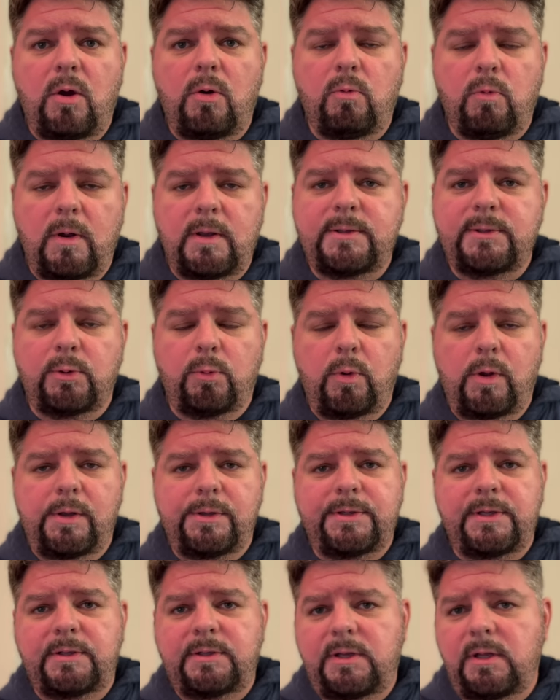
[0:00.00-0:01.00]
Russell
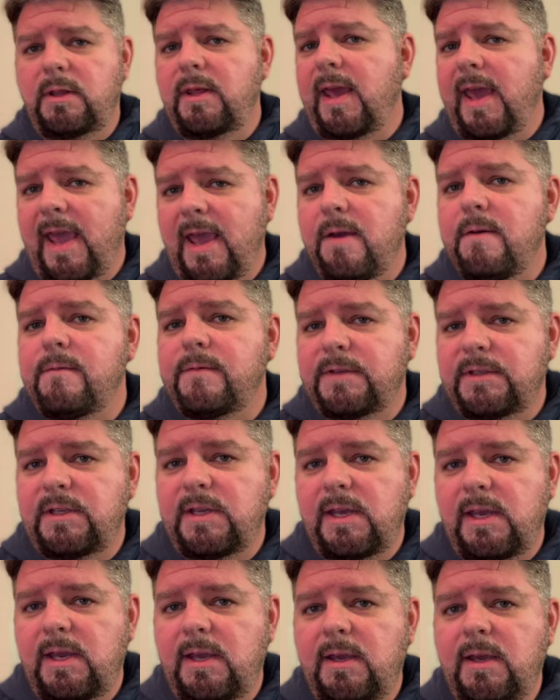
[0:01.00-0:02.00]
Wilson to the
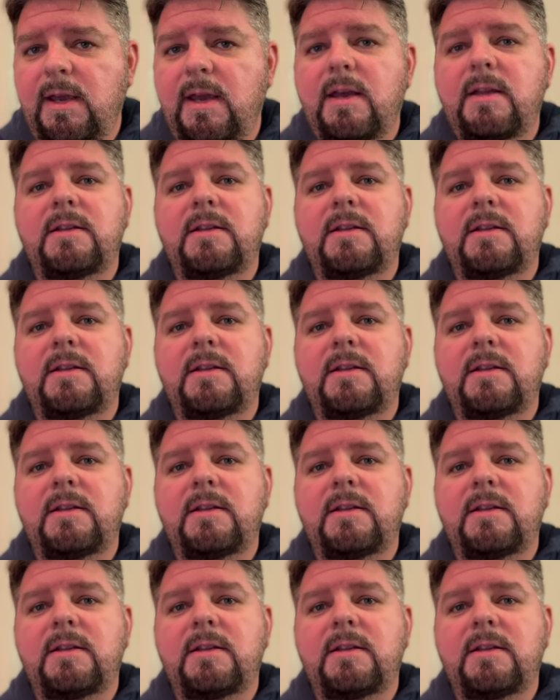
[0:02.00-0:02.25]
AFC.